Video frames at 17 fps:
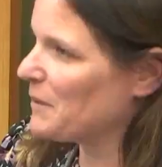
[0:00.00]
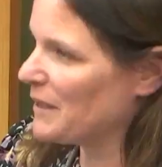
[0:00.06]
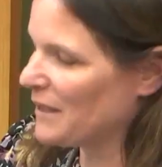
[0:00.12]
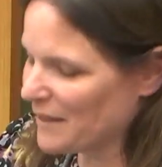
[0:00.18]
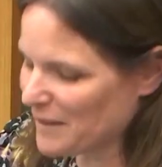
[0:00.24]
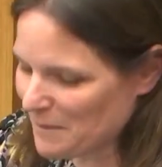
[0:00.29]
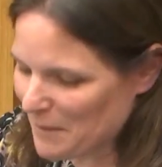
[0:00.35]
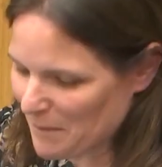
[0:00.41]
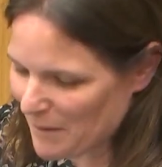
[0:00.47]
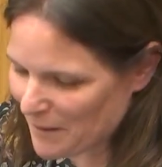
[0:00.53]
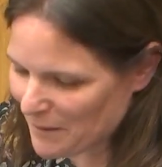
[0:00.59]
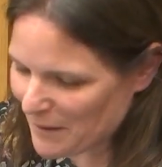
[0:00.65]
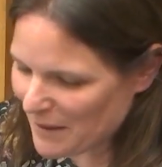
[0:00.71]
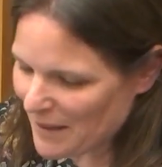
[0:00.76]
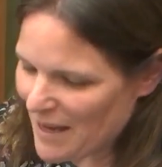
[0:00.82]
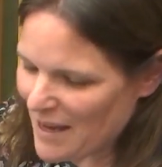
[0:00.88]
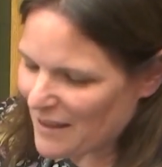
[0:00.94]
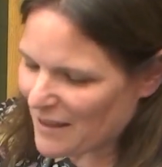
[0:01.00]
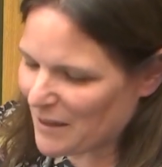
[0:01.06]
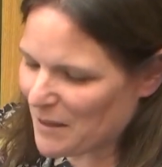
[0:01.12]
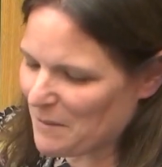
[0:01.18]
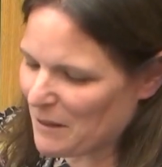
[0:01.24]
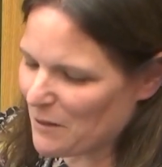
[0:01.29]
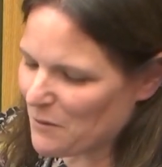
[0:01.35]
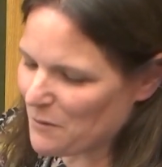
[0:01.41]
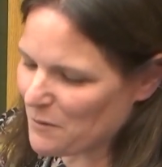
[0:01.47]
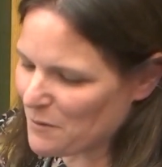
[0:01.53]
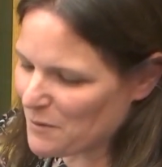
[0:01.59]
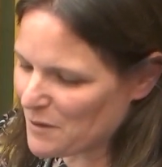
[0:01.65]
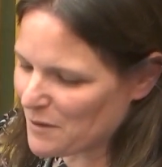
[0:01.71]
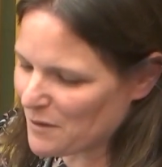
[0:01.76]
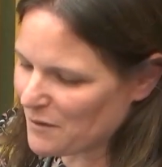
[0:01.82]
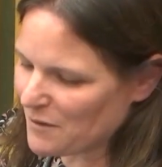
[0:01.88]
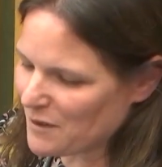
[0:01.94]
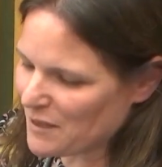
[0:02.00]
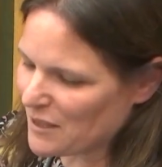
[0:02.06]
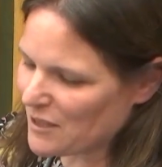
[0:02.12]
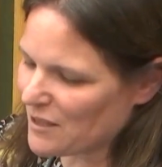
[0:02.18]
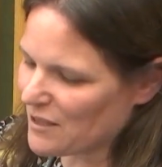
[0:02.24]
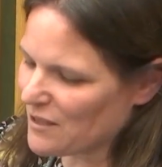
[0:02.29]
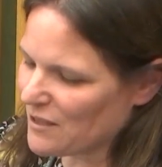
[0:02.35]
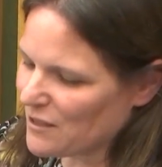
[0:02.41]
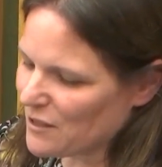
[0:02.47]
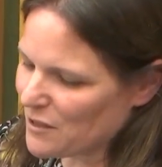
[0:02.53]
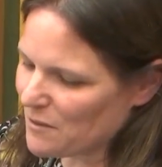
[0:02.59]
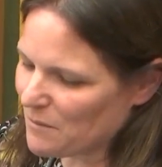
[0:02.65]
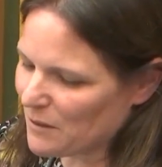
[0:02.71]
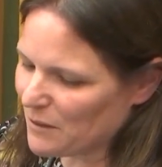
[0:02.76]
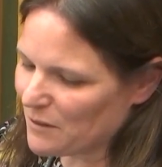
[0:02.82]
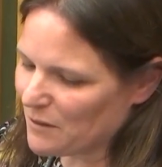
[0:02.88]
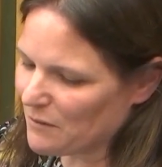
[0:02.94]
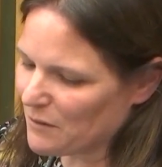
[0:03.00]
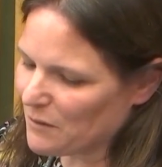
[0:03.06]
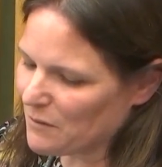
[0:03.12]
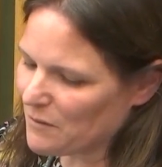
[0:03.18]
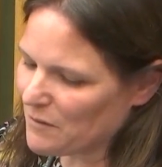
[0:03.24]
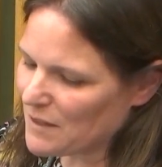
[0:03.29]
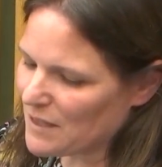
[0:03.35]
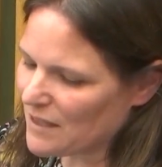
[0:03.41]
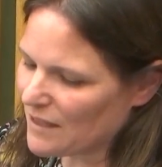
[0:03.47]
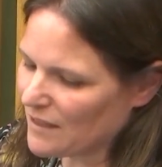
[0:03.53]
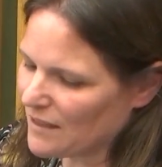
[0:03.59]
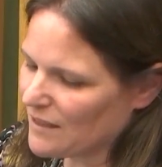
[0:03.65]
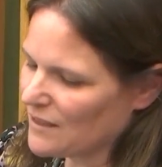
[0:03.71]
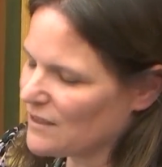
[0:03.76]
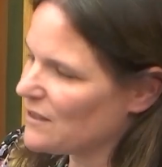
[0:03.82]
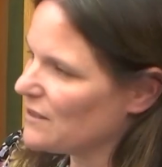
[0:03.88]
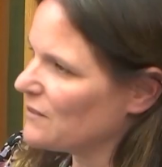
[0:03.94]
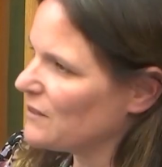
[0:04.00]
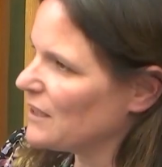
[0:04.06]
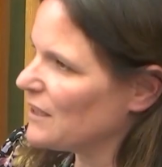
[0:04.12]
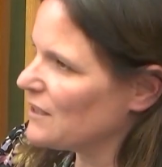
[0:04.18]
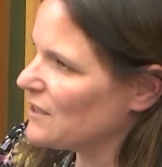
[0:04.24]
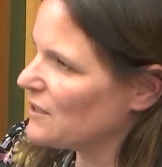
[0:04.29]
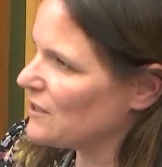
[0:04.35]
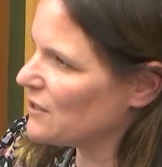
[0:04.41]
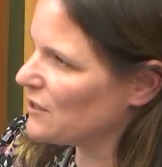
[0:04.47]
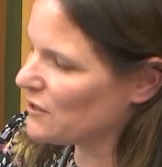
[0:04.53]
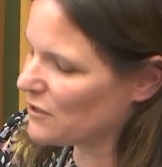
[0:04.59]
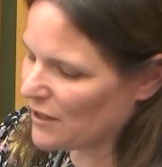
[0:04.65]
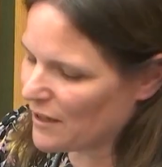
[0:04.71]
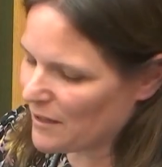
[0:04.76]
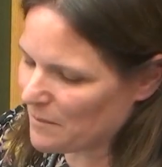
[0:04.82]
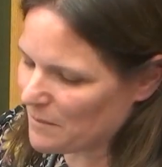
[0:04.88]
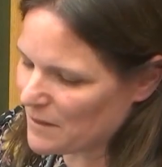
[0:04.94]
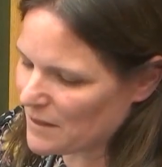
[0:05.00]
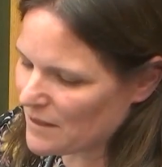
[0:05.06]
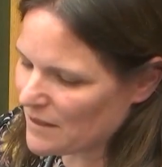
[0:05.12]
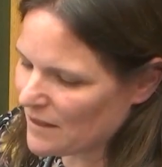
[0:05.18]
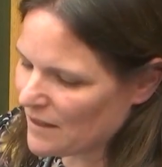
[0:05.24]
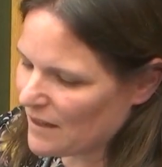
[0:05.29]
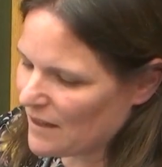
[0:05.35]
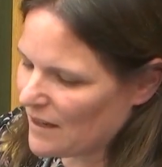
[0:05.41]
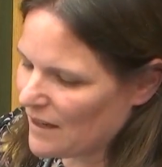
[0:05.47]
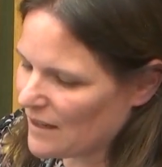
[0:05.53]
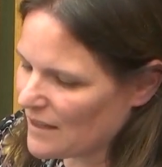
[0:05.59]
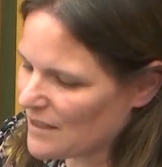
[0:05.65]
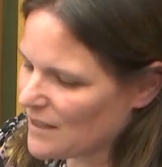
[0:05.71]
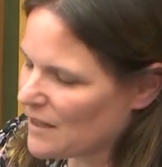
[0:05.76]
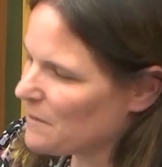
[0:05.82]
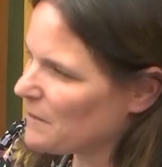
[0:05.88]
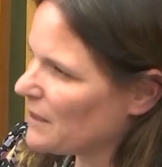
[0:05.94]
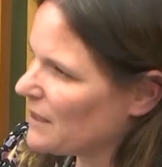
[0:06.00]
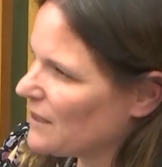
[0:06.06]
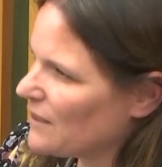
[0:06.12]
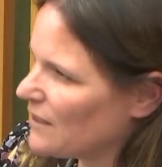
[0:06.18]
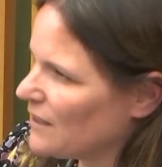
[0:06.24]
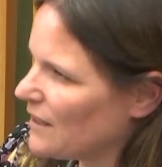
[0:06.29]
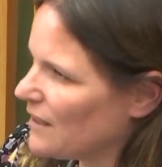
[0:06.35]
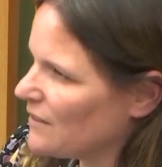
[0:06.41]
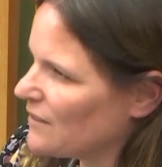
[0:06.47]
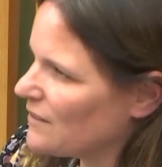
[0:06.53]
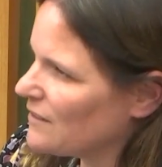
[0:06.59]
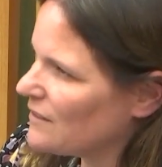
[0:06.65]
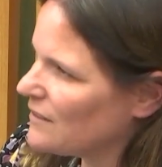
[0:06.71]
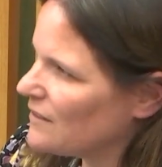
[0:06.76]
predates me, by the way, the committee also suggested there should be a review of signage in relation to trams. Has that been carried out?